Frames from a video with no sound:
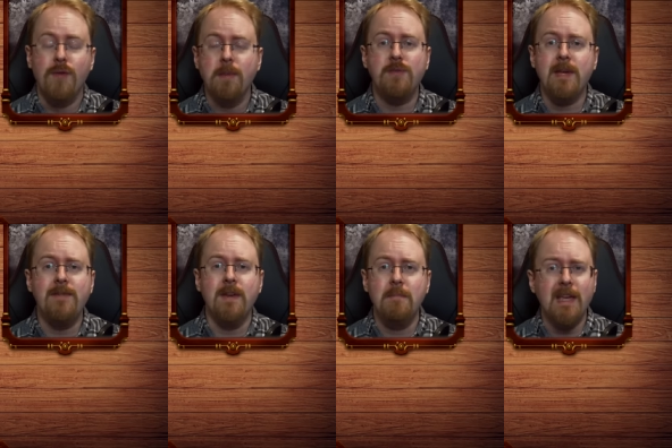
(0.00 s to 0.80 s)
for them to
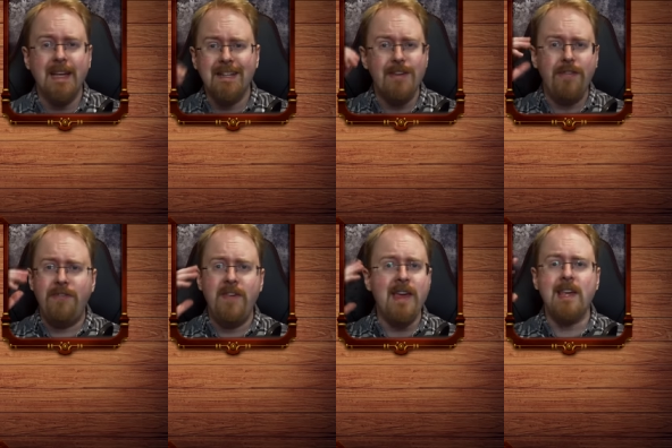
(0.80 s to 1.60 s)
even begin to
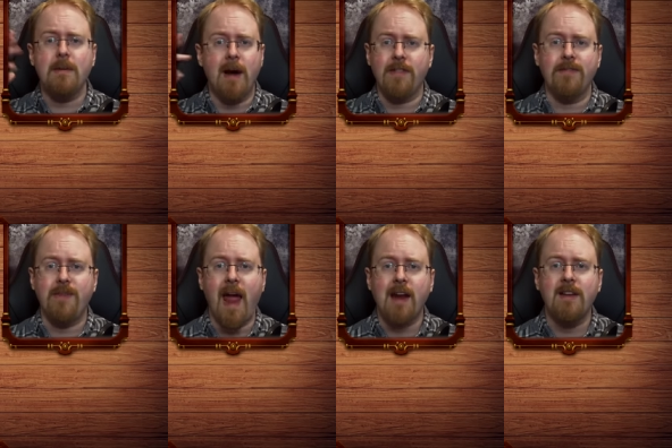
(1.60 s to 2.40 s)
think about the
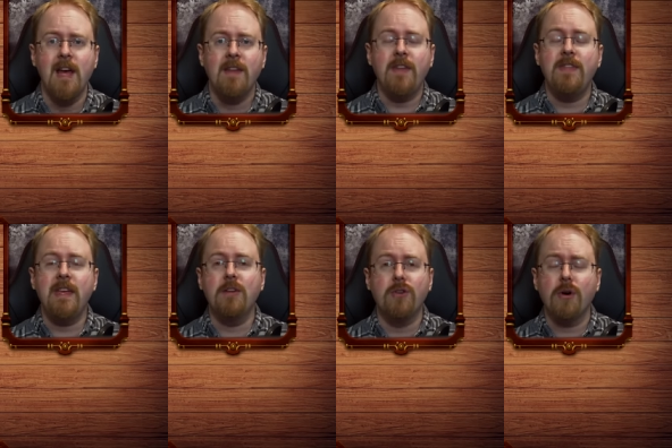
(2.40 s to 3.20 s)
fact that
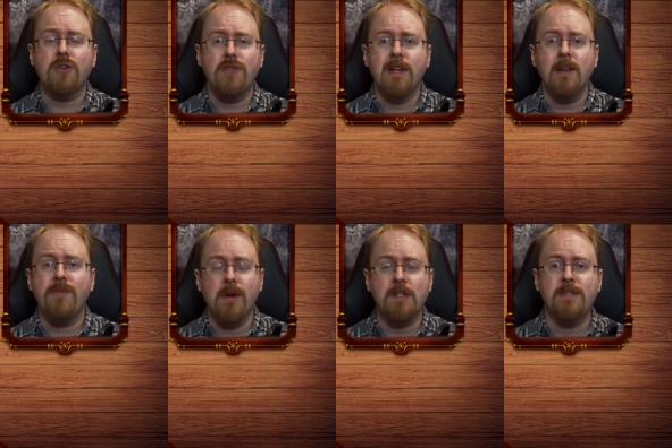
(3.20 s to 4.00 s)
the doctrinal
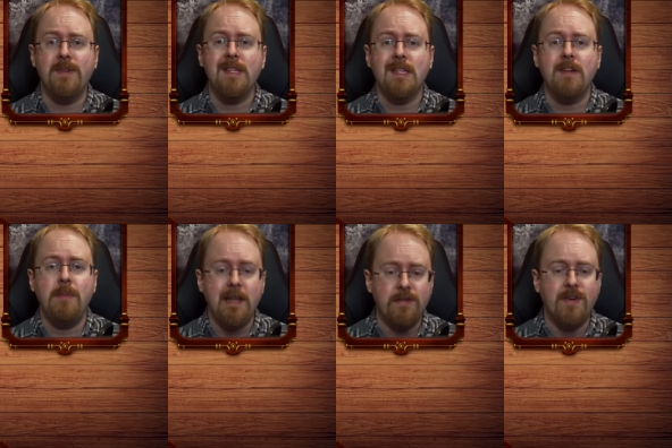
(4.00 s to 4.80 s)
philosophy that they've
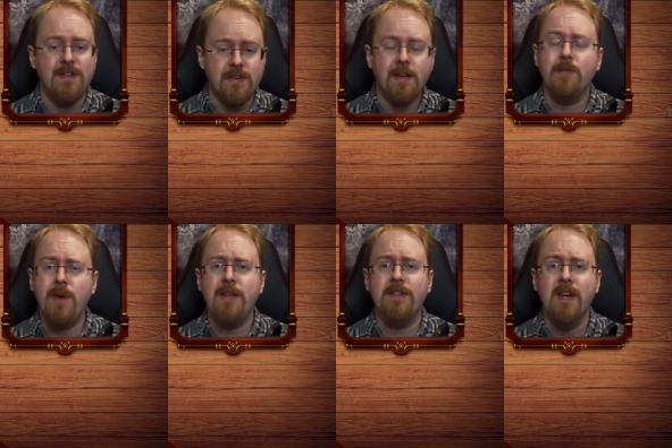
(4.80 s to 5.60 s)
been infiltrated
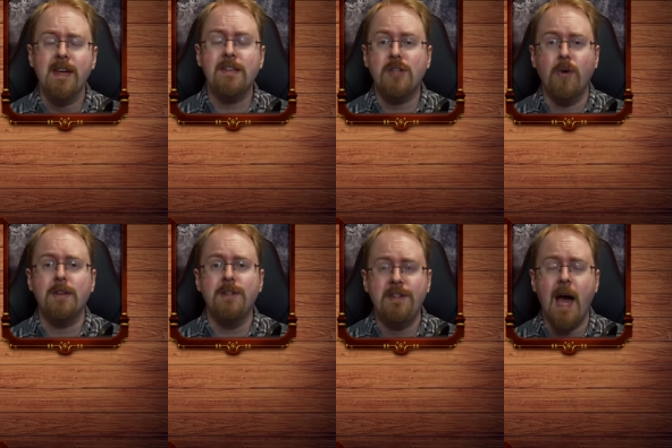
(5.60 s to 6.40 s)
with is
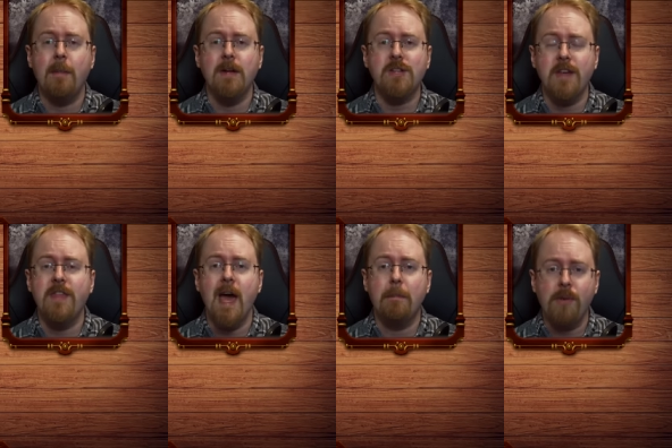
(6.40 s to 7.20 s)
going to damage
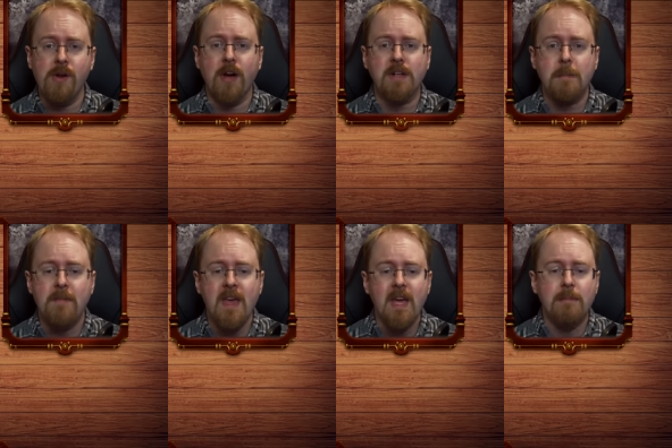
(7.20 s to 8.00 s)
their product.
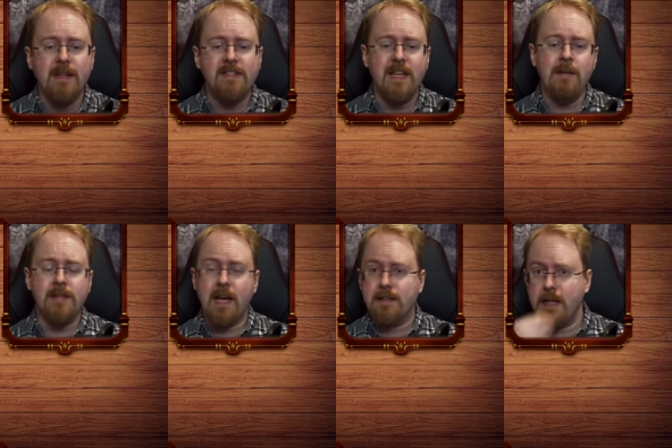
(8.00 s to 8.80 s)
But it
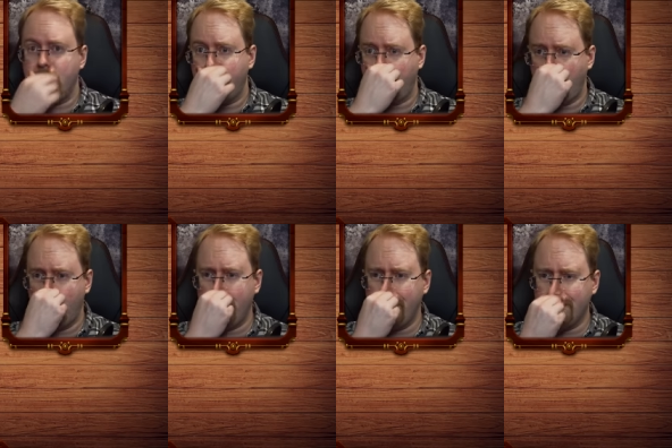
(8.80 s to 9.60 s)
seems as if
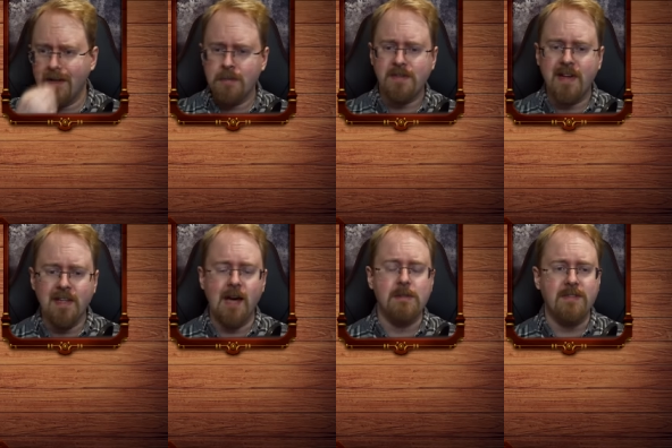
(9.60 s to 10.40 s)
the developers of
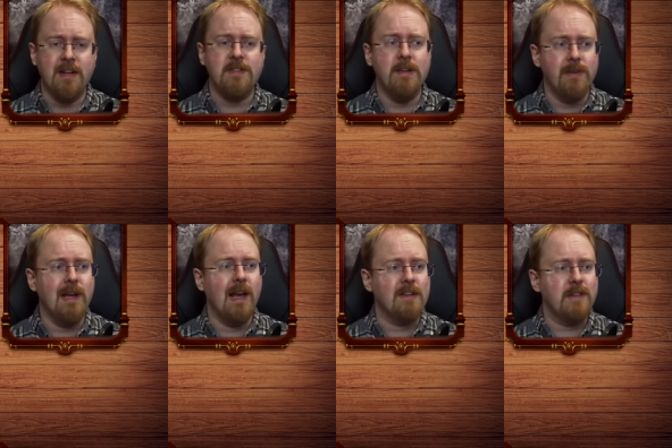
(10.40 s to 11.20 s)
Helldivers have actually
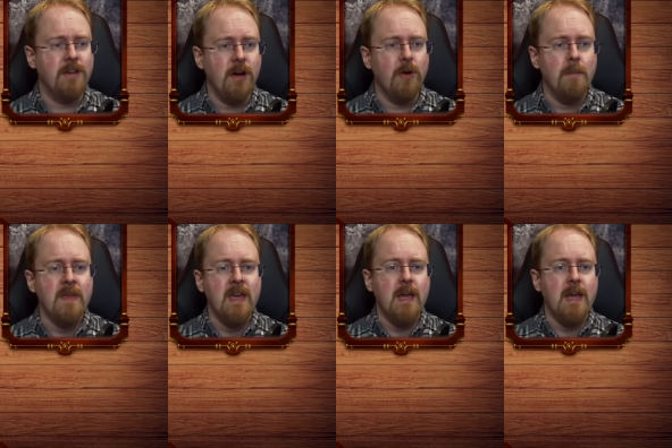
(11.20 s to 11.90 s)
realized that no,